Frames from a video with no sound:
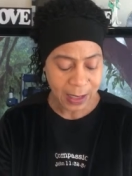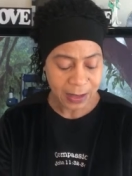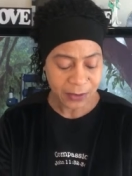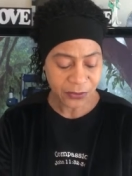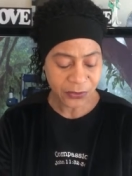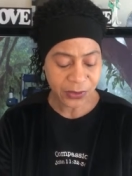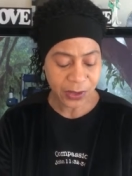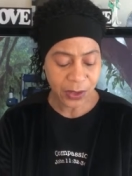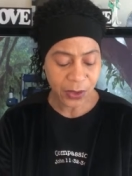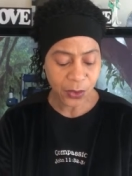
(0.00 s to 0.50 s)

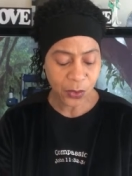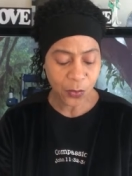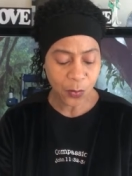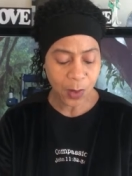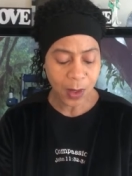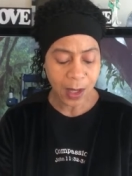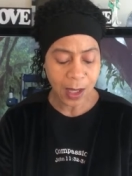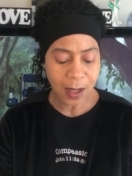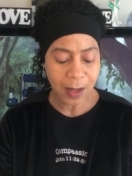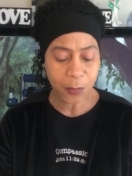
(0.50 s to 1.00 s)
So
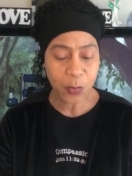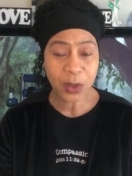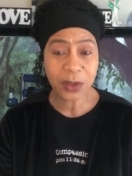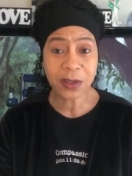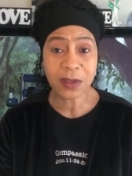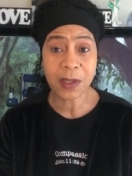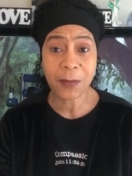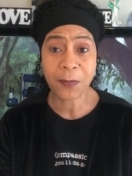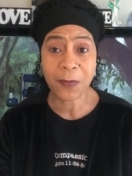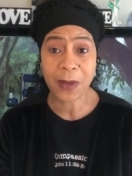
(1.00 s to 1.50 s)
I want to
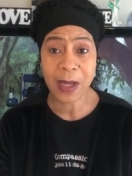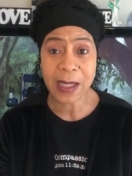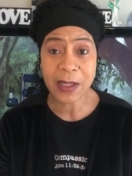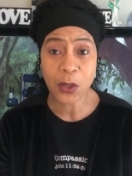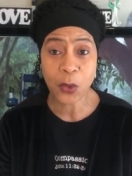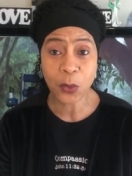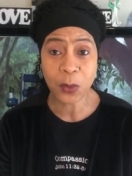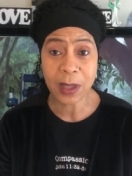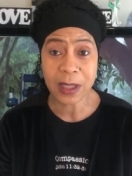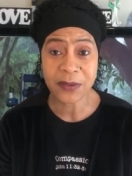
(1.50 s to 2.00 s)
define
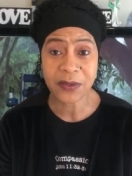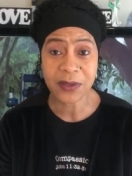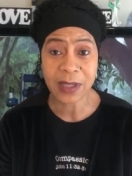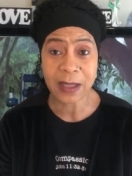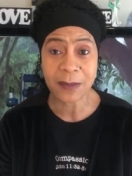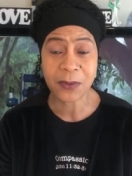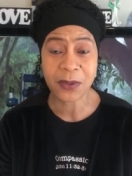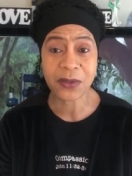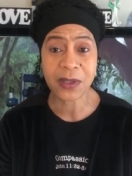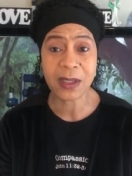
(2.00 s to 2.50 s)

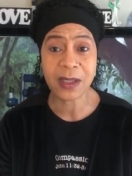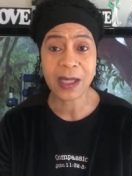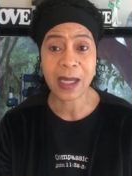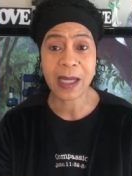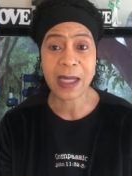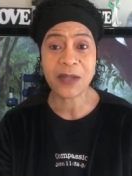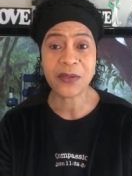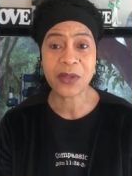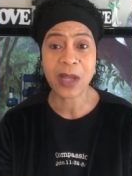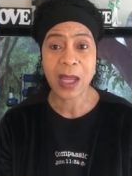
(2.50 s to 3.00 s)
holistic, just in
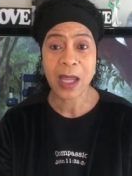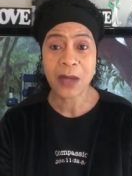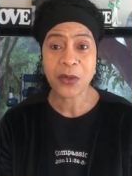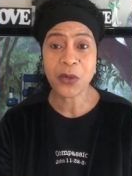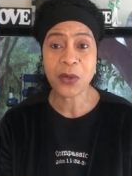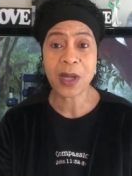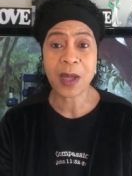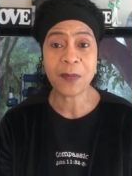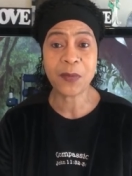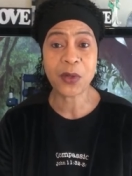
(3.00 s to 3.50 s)
case
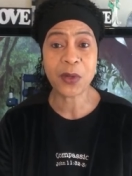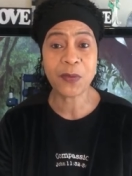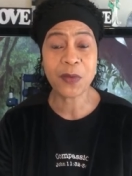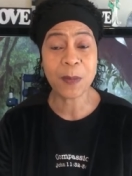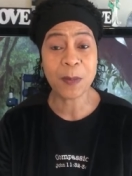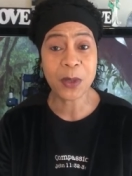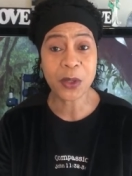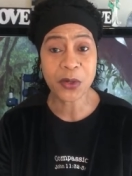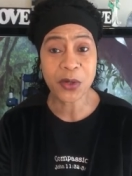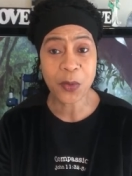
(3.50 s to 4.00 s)
you're not very
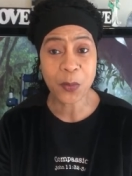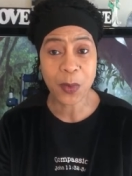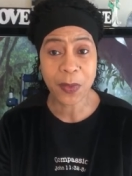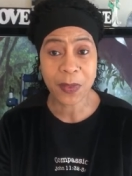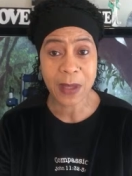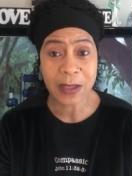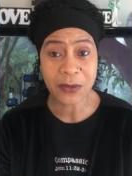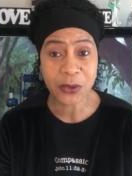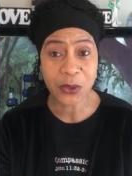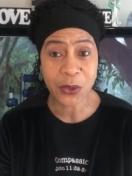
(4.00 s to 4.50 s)
familiar with
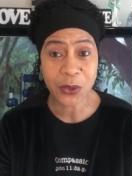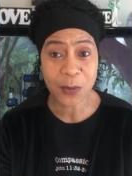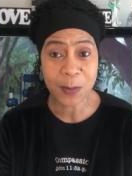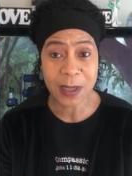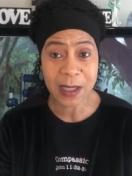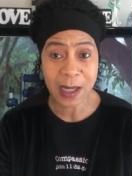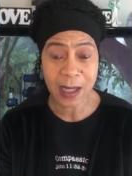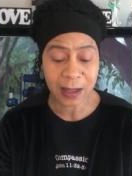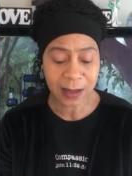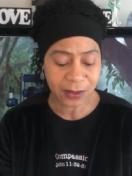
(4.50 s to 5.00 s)
that
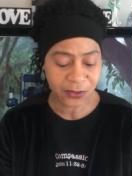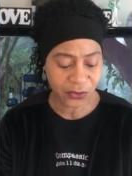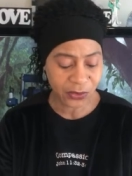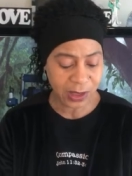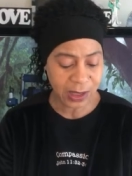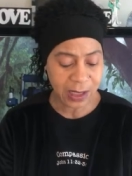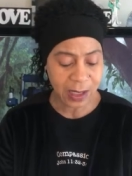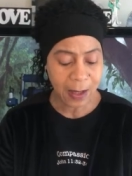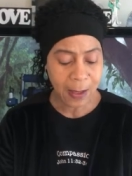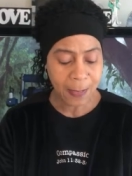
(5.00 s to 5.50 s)

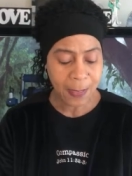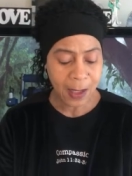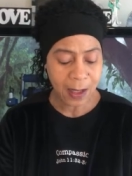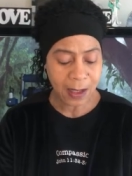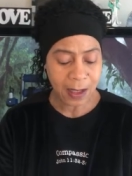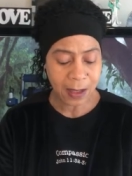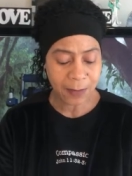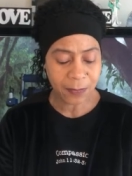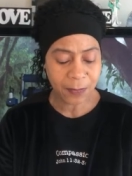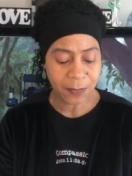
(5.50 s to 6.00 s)
terminology.
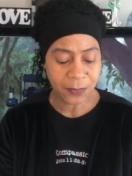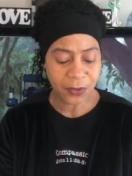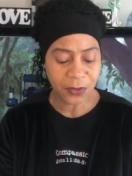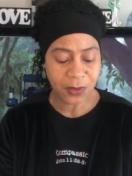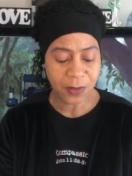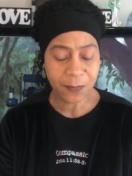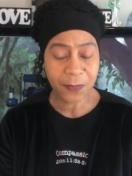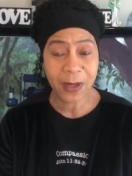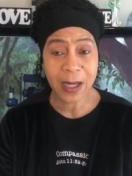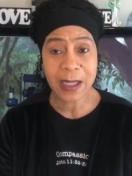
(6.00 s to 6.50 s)
To
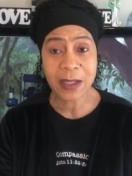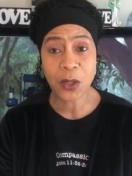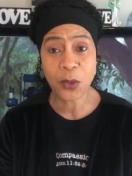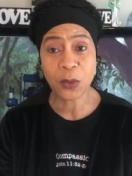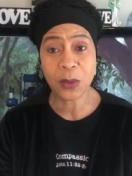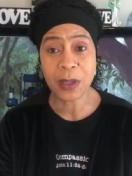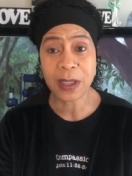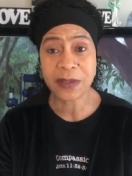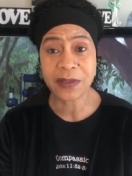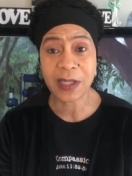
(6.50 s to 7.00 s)
define
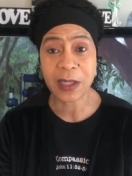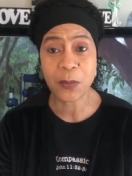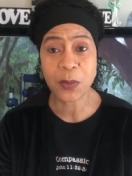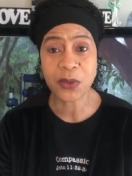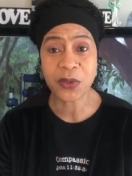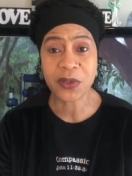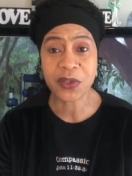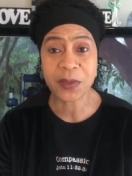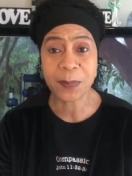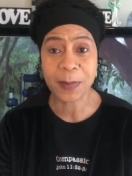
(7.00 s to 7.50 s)
holistic, we're
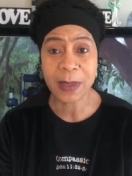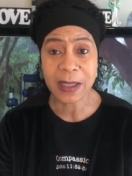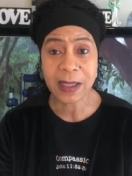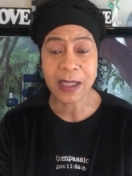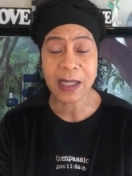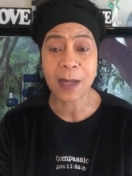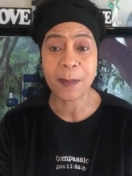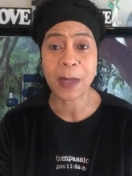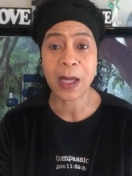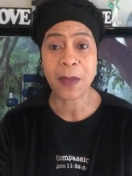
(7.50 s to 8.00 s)
just
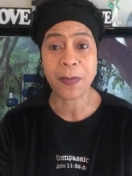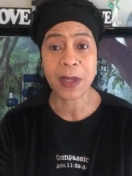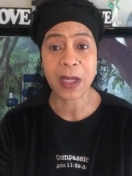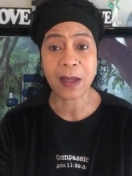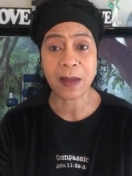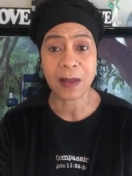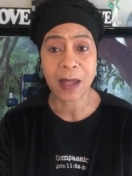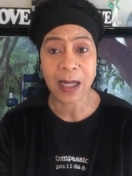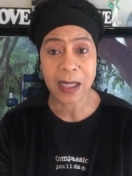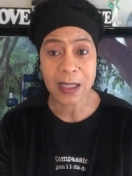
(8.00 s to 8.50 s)
speaking about the
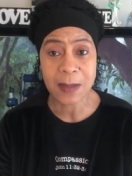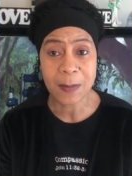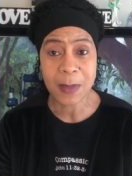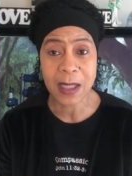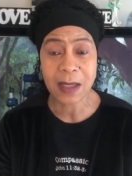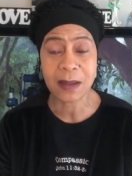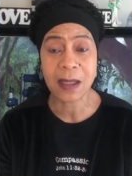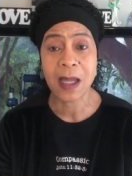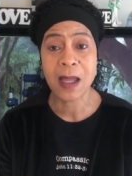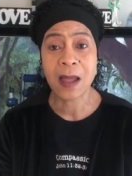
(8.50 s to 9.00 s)

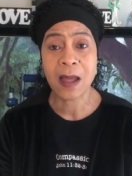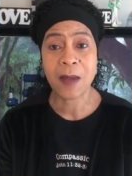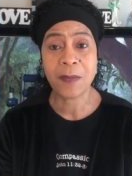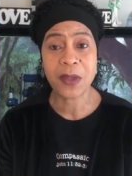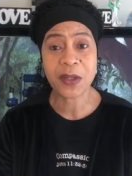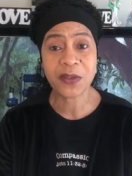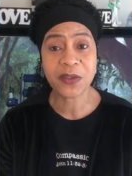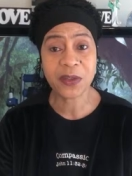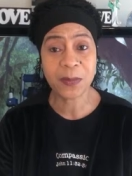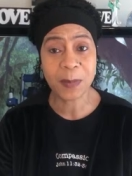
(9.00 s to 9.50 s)
alignment of
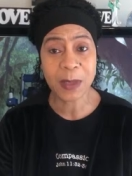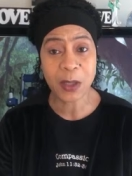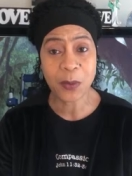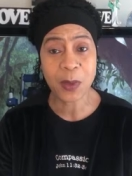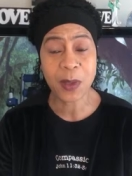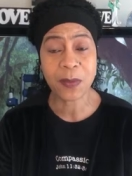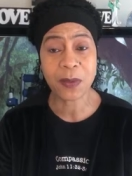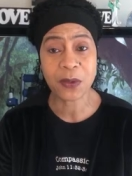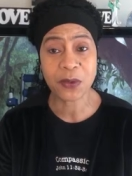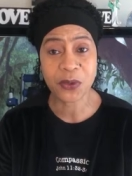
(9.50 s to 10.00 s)
the
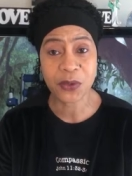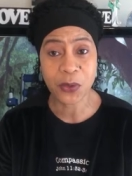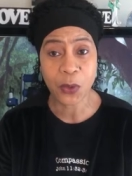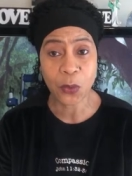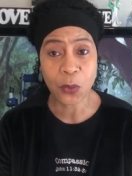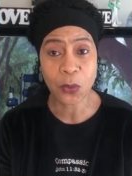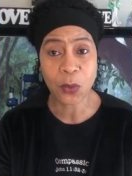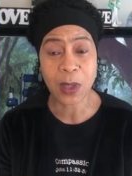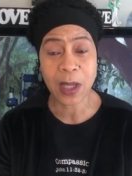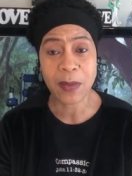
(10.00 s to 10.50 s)
spirit, the
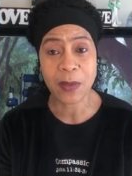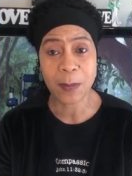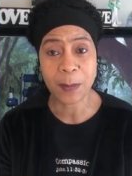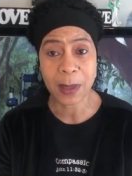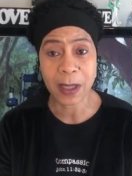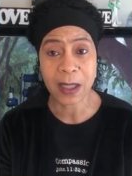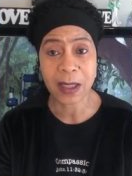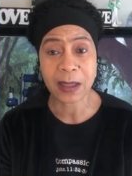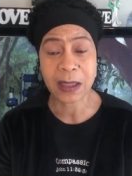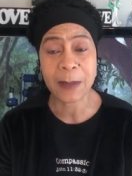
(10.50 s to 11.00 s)
soul, and the
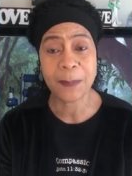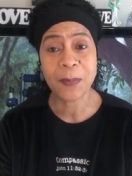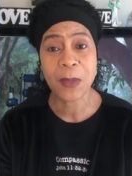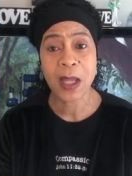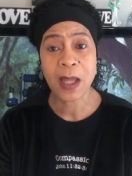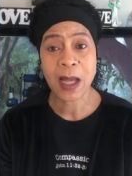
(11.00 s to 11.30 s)
body.